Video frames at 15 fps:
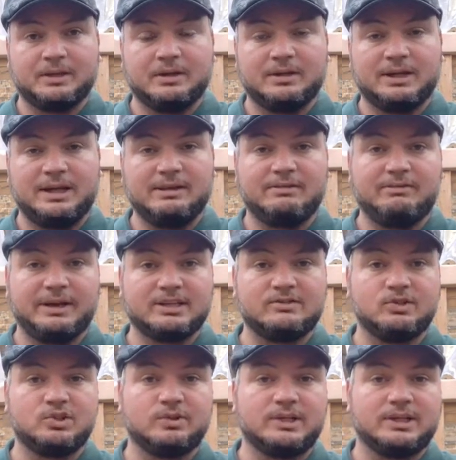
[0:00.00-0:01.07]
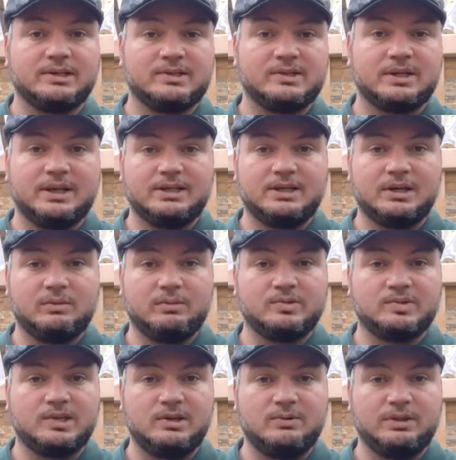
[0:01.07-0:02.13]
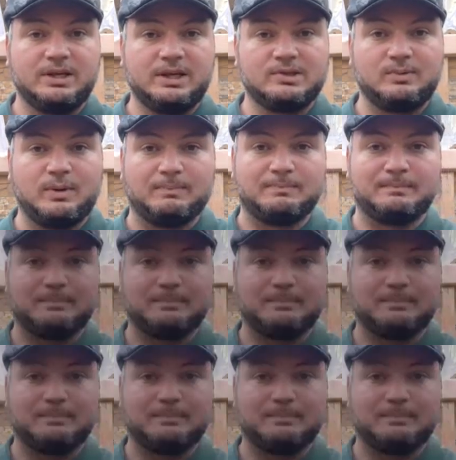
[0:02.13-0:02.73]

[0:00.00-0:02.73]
Okay, thanks for joining us, and we'll see you in the next one.